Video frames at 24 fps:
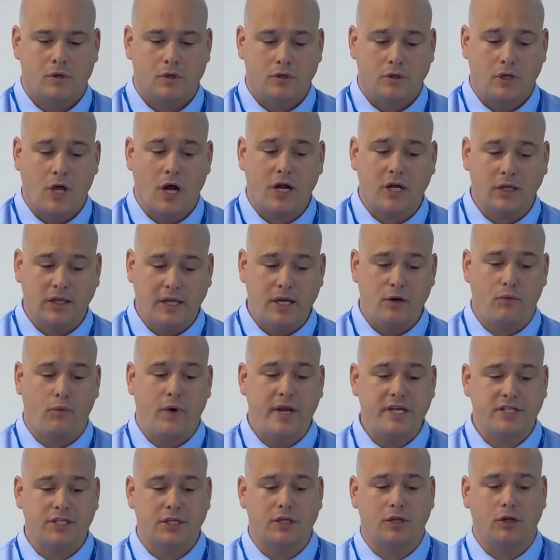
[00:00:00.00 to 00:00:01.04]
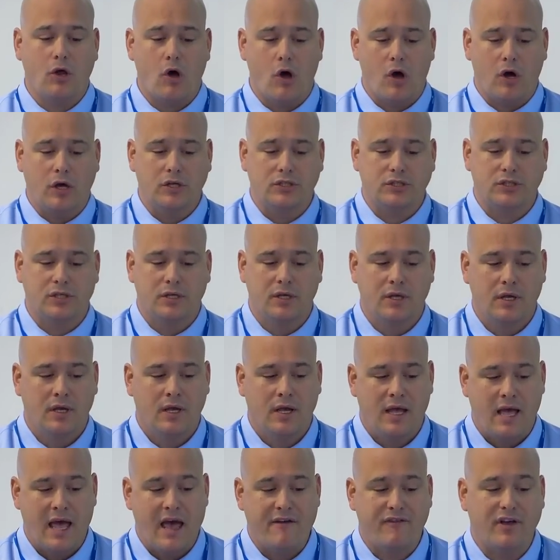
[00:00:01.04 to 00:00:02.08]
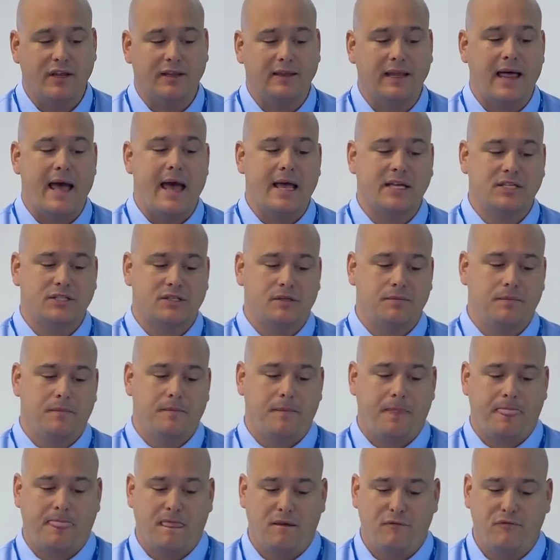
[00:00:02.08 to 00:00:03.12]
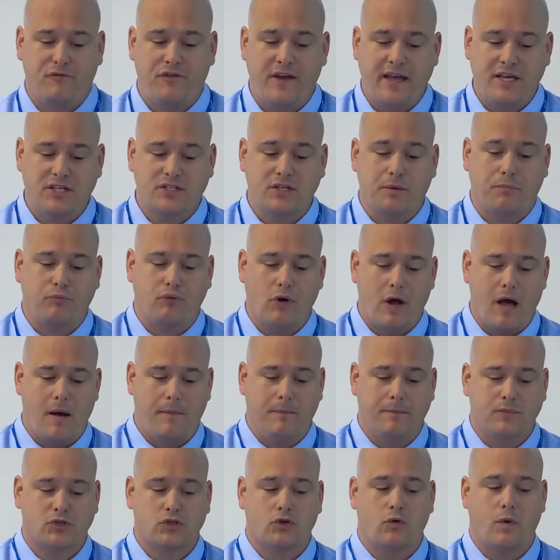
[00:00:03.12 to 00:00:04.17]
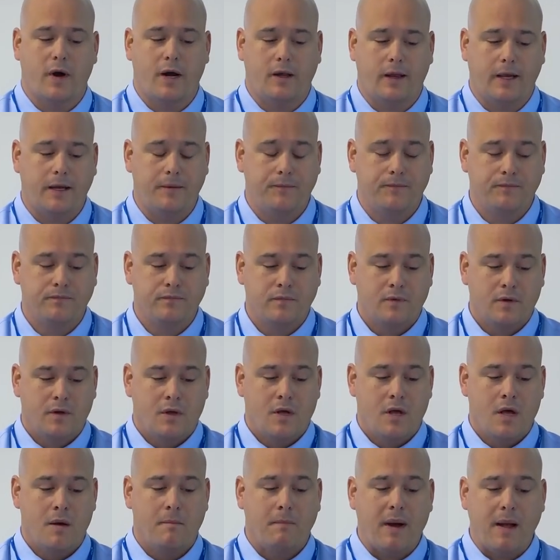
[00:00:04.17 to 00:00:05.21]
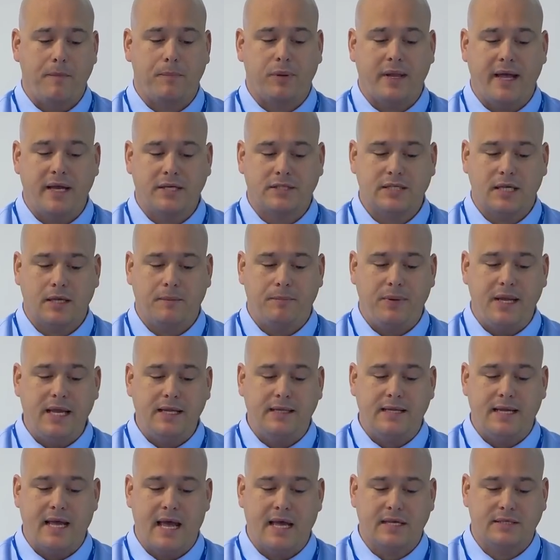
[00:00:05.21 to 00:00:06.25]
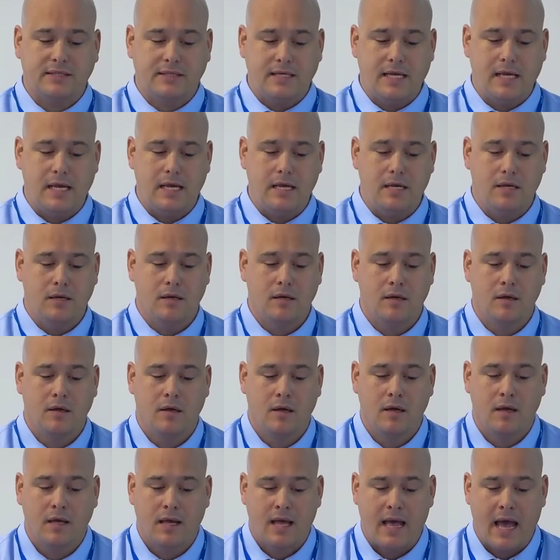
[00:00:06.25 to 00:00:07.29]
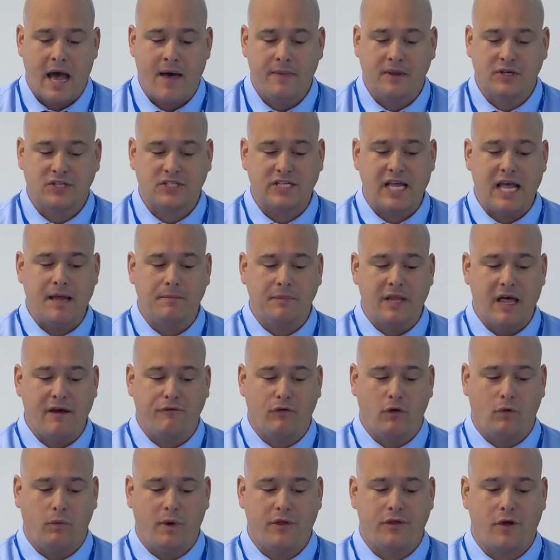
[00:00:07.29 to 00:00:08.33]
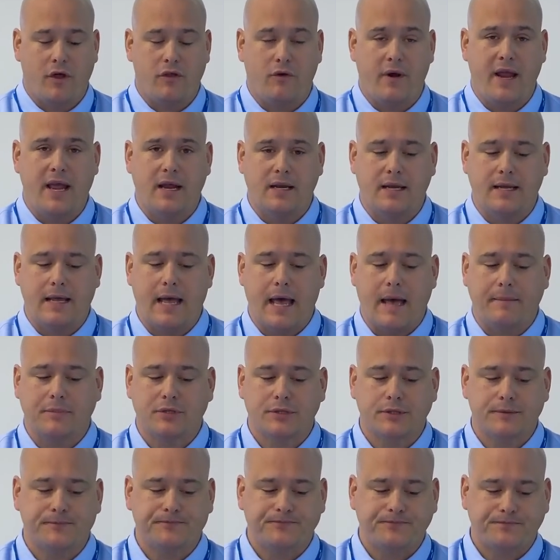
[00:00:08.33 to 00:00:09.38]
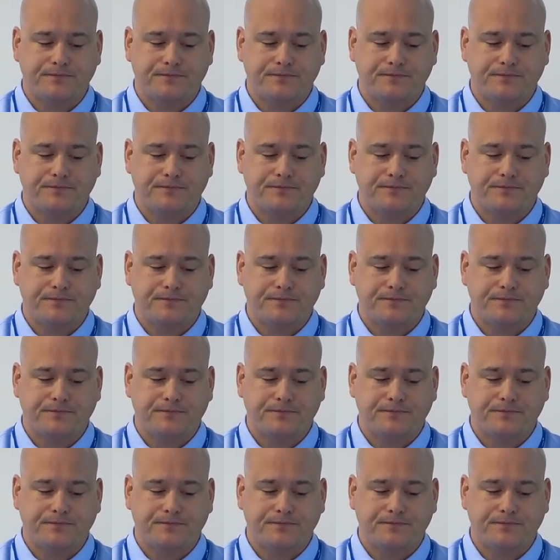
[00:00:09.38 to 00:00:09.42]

Luckily, recent laws have at last faced the problem squarely by placing PTSD on the same level with other handicaps.